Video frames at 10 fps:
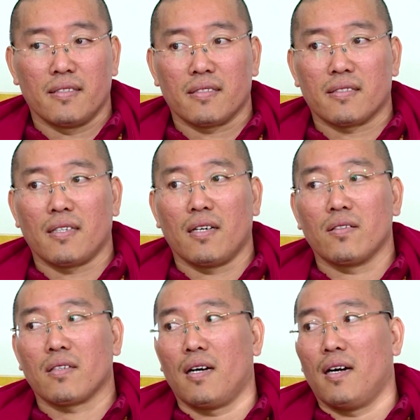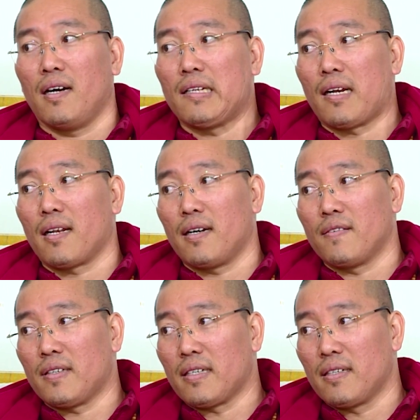So kind and
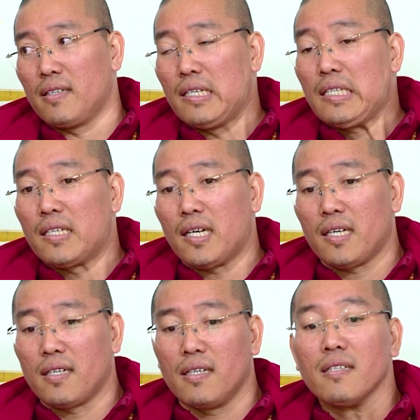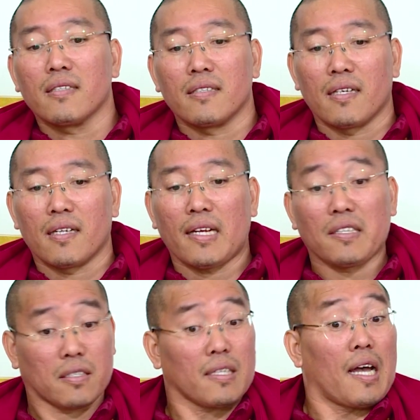loving. Uh, you know, they
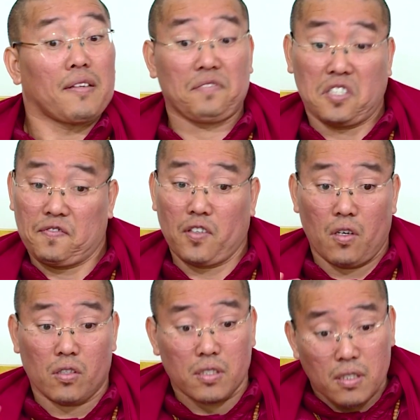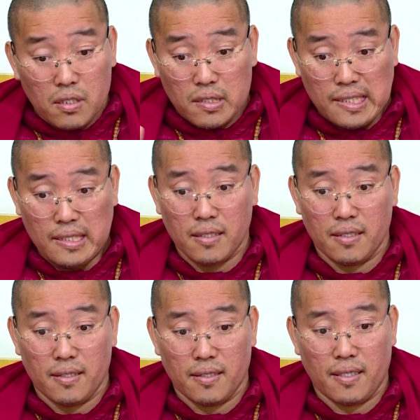just, they have, they've just forgotten.
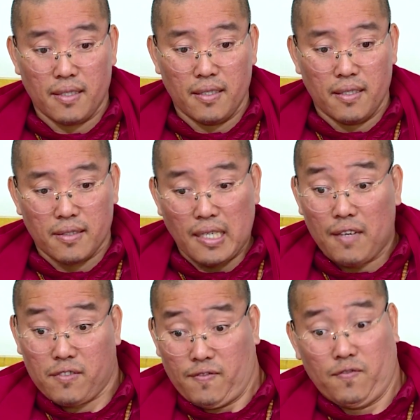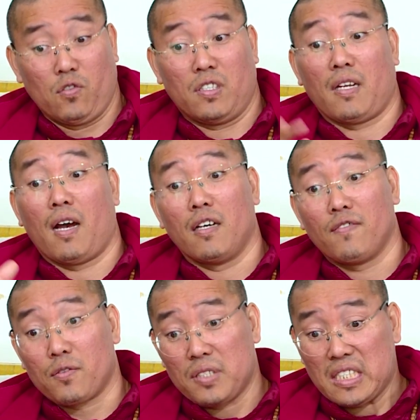You know, they have just fallen
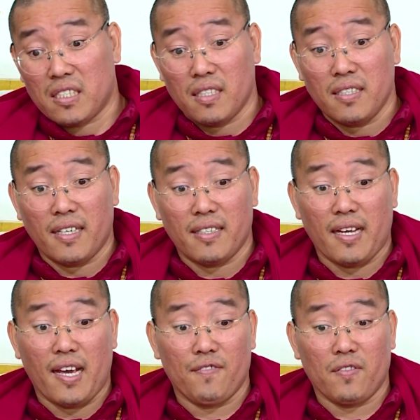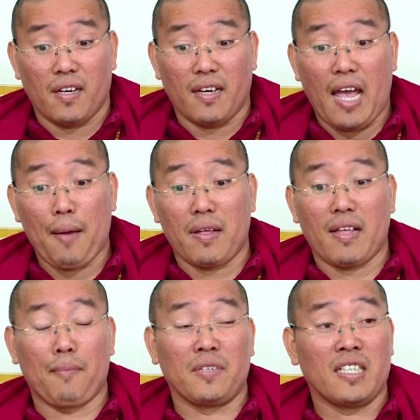over recently and have uh, ab
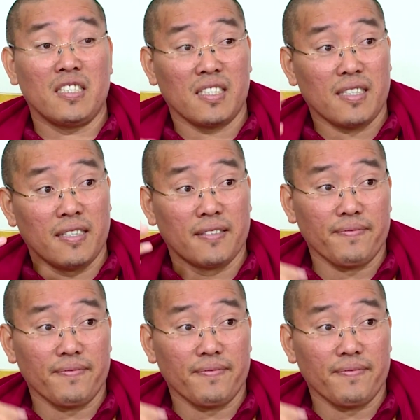amnesia.